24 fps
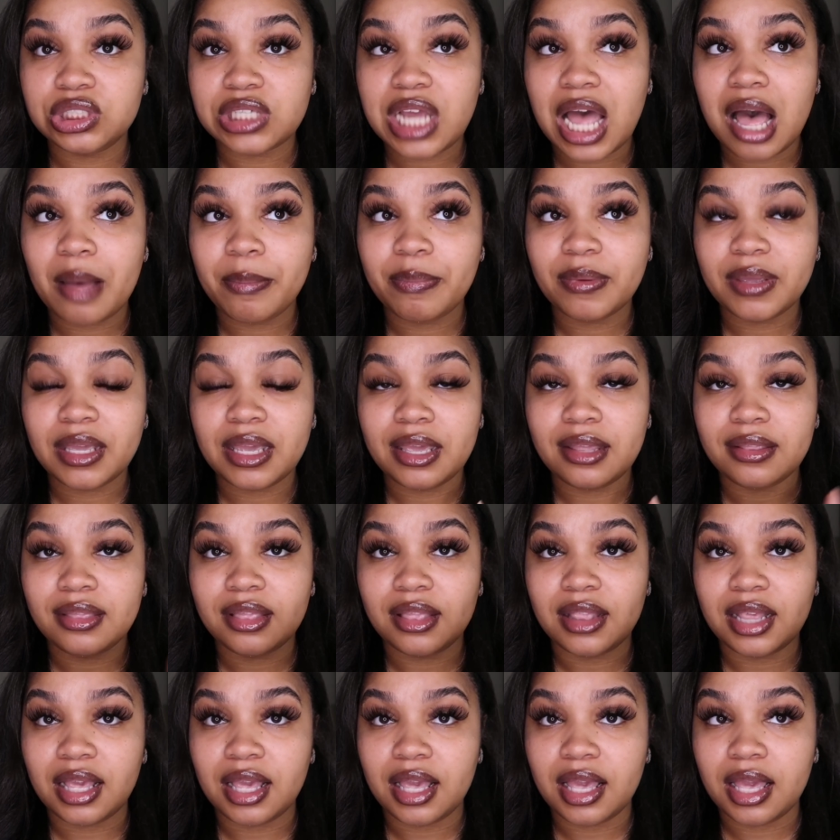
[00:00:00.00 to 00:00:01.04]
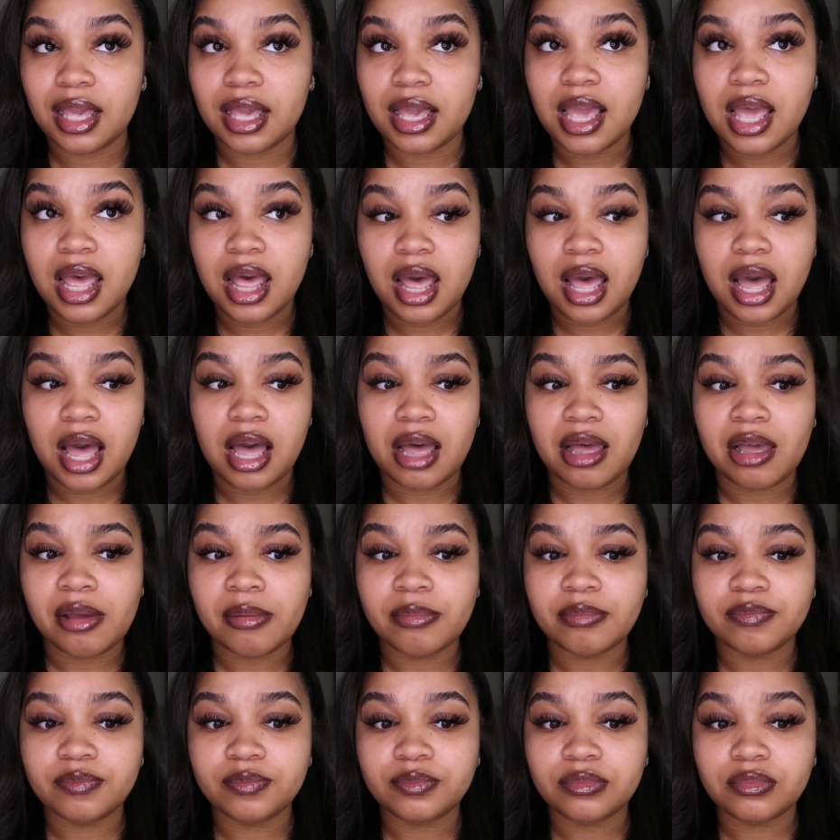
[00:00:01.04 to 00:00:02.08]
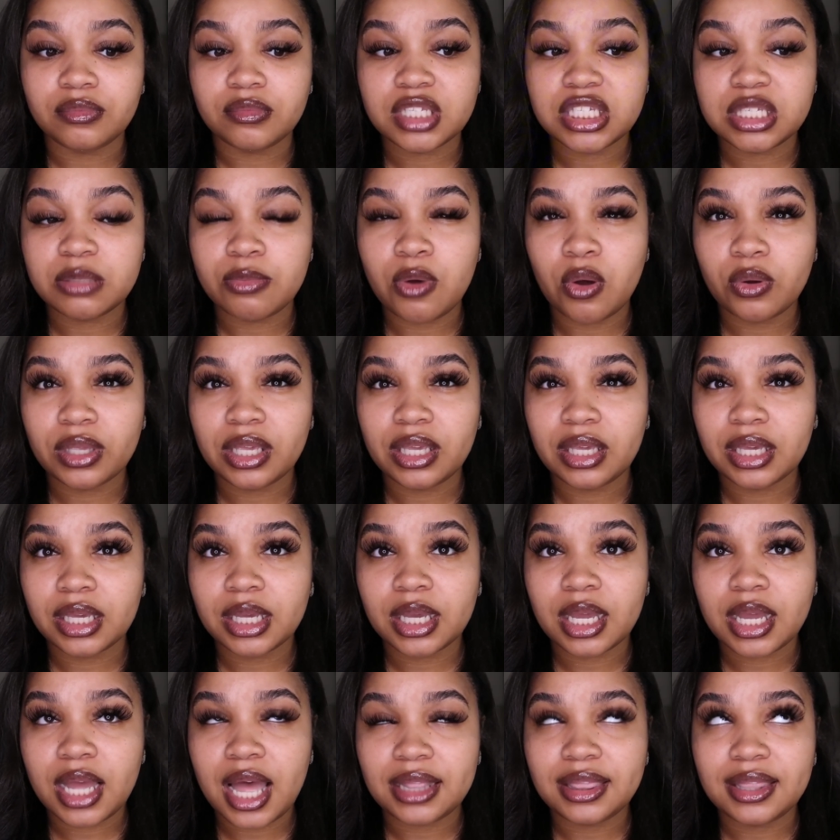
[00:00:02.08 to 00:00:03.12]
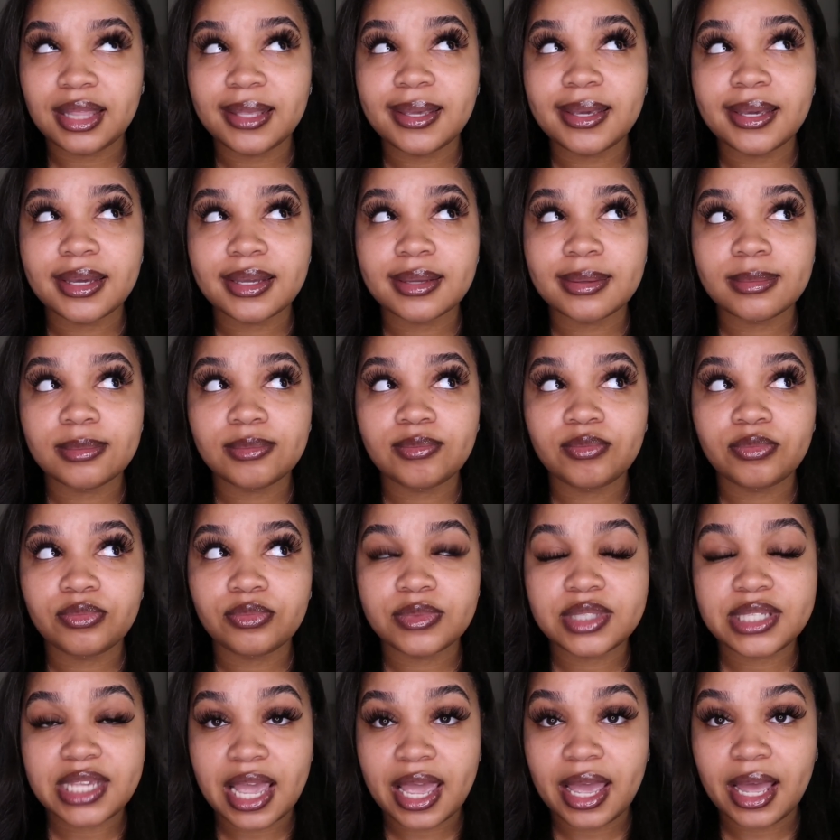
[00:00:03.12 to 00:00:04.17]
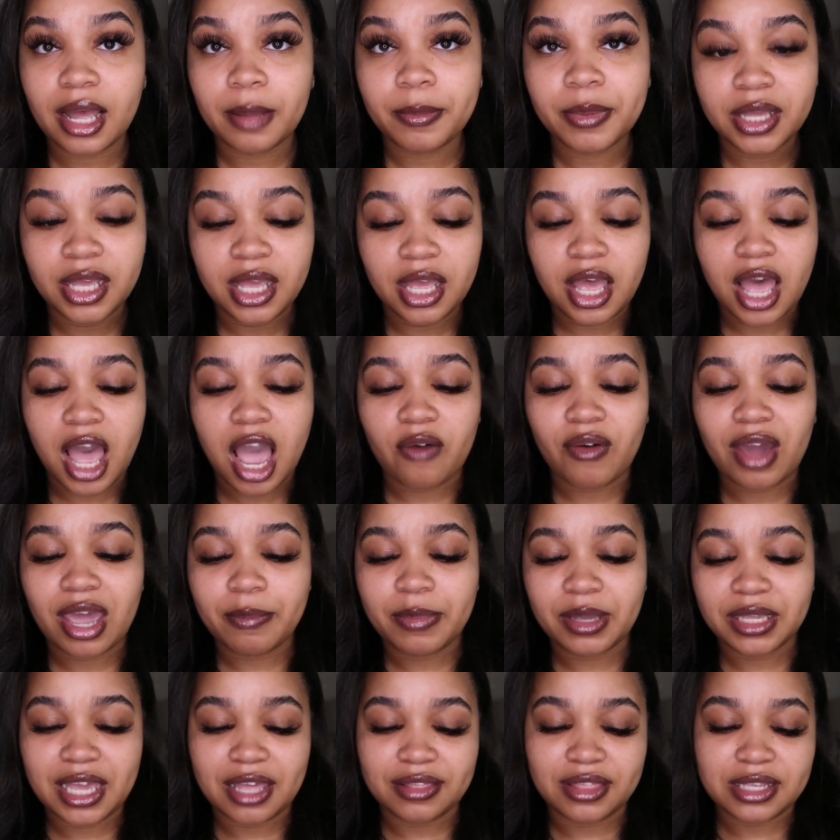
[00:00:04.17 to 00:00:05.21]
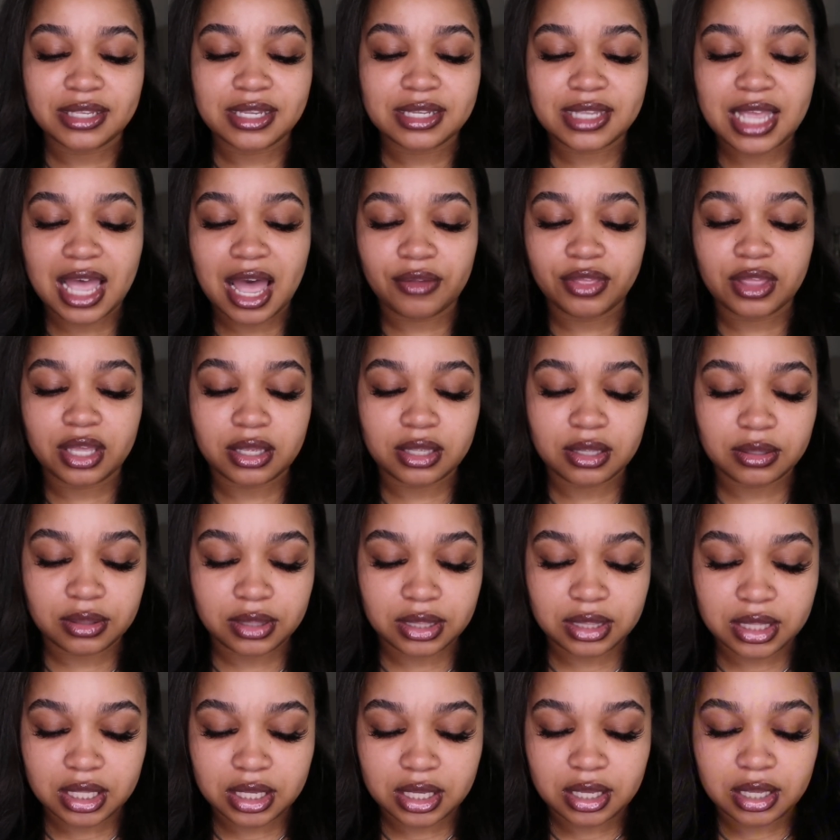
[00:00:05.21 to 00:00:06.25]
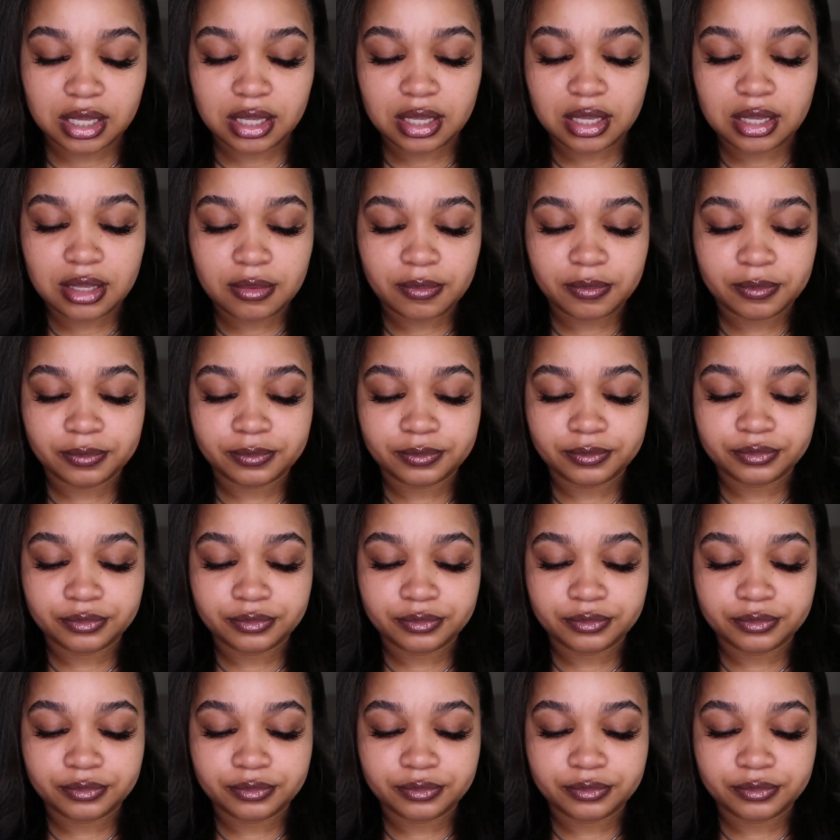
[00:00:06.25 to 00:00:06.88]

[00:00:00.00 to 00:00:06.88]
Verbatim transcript: shop in the um smoking i think tab all right but yeah this is how the the